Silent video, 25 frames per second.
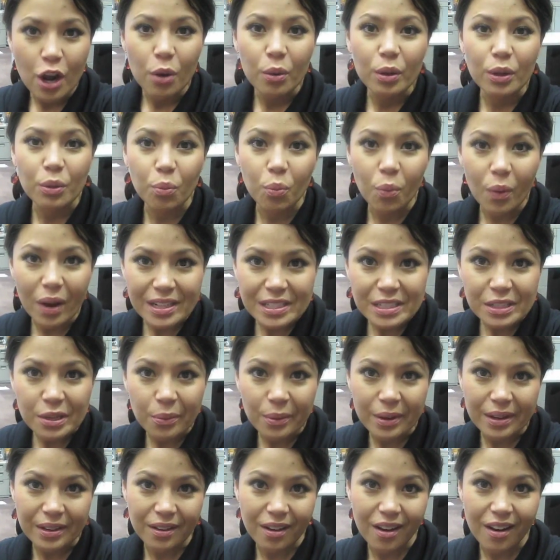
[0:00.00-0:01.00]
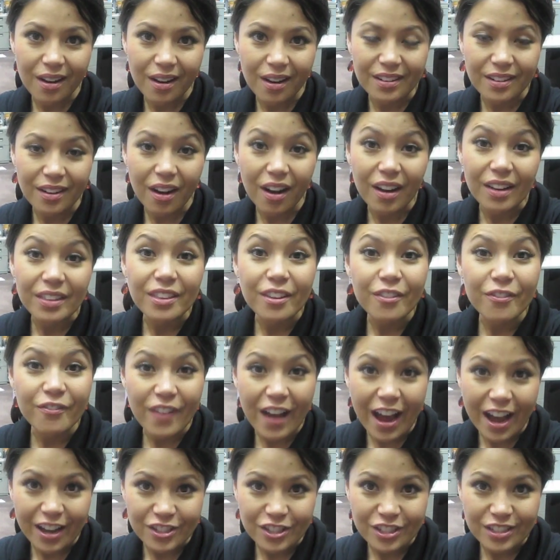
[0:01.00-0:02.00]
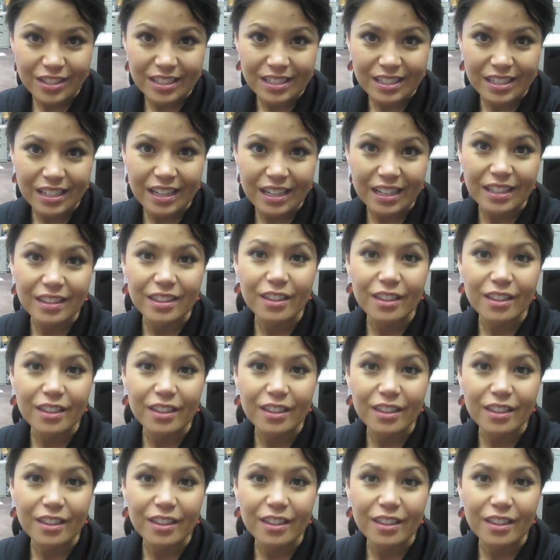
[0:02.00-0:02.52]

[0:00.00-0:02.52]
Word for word: with what's going on on the fashion scene,